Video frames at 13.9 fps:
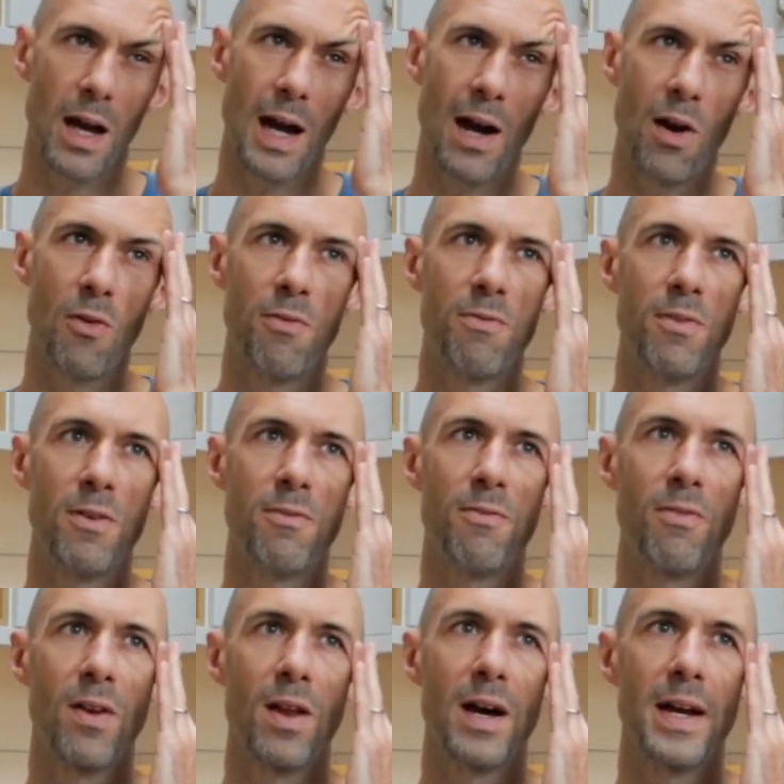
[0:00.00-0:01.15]
Alpha
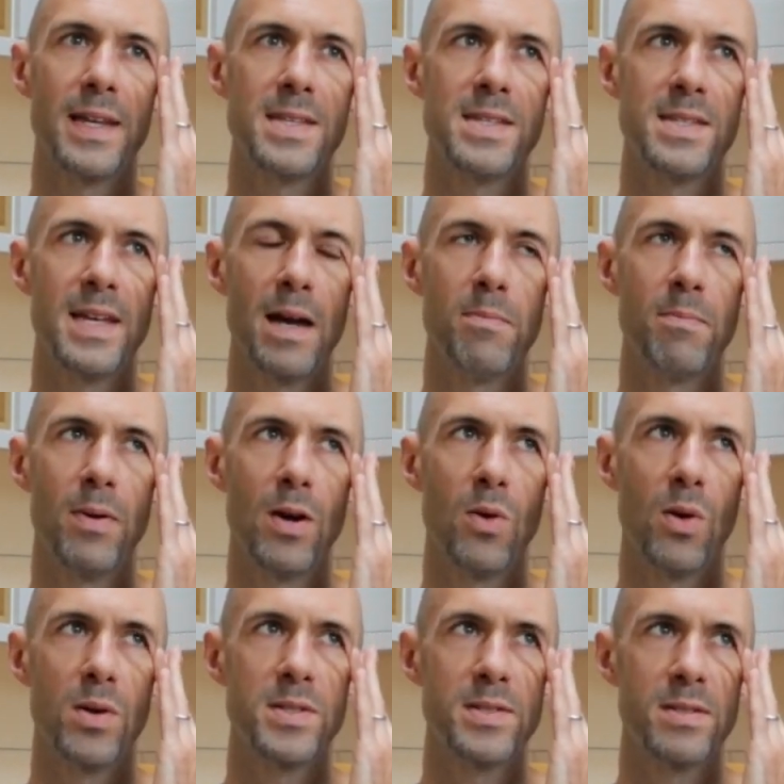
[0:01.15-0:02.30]
Fly Tempo
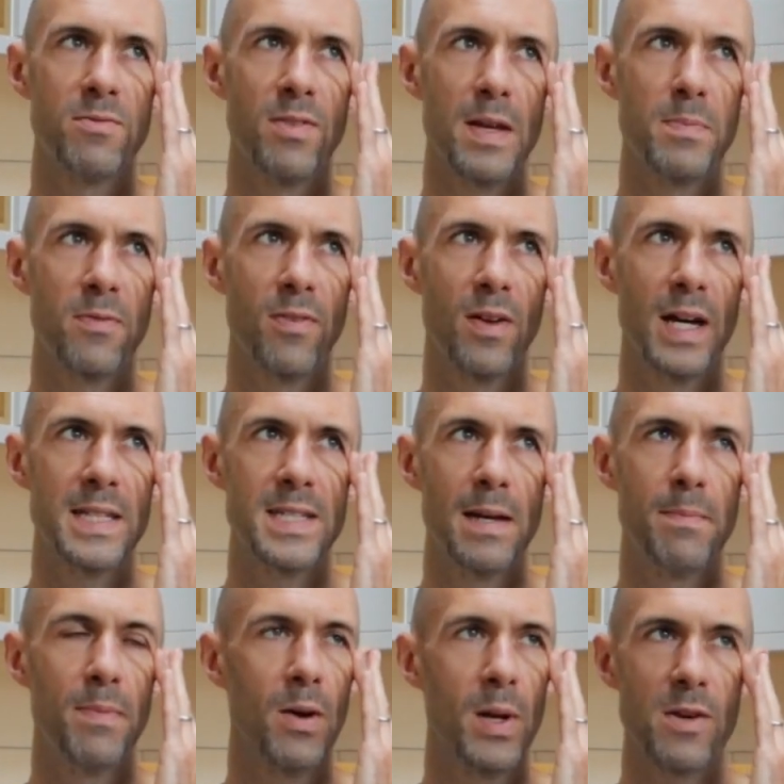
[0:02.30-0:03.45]
or Vaporfly
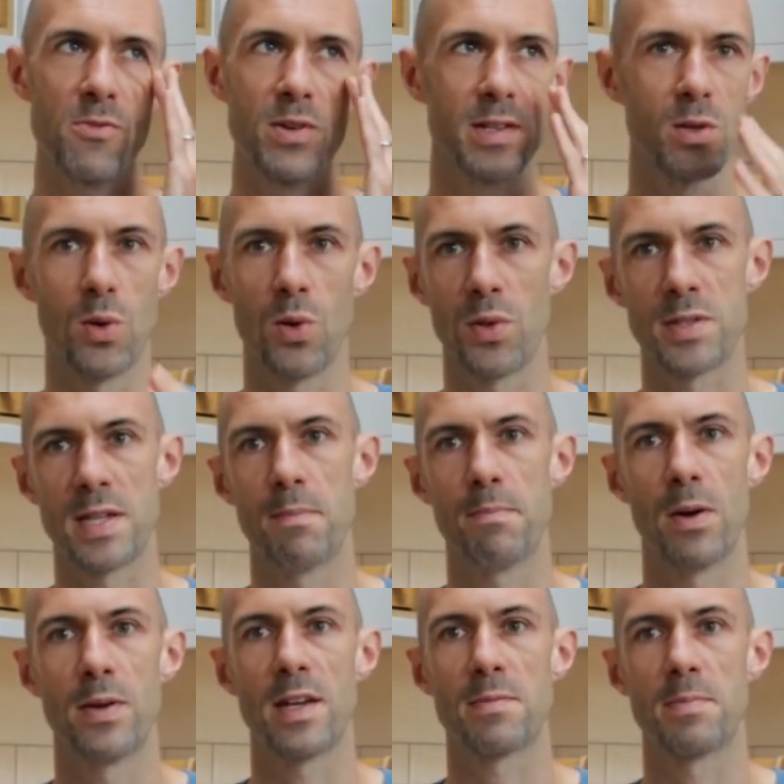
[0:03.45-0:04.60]
Tempo, whatever it's called, the
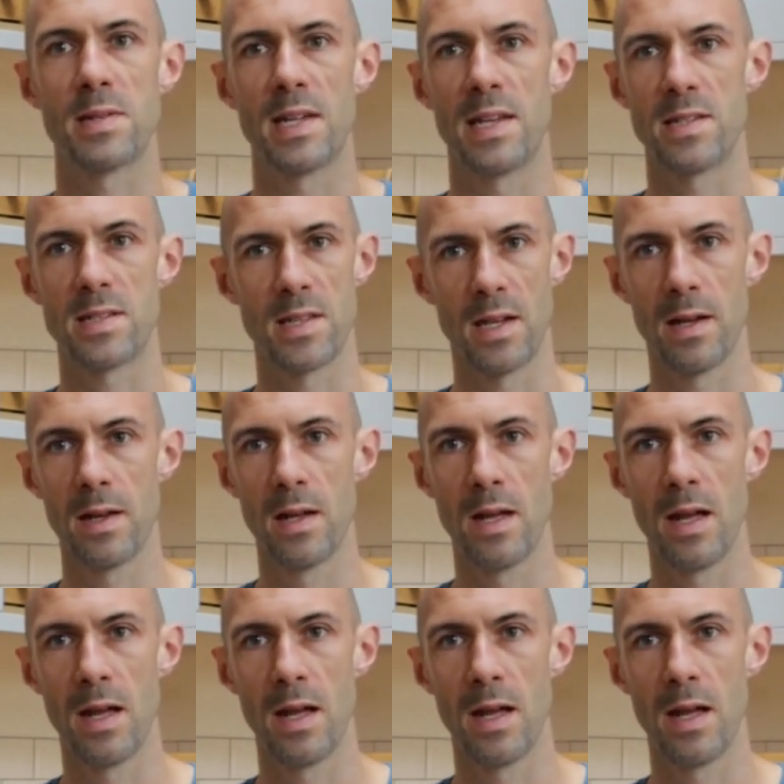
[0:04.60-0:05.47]
Tempo Next Percent, the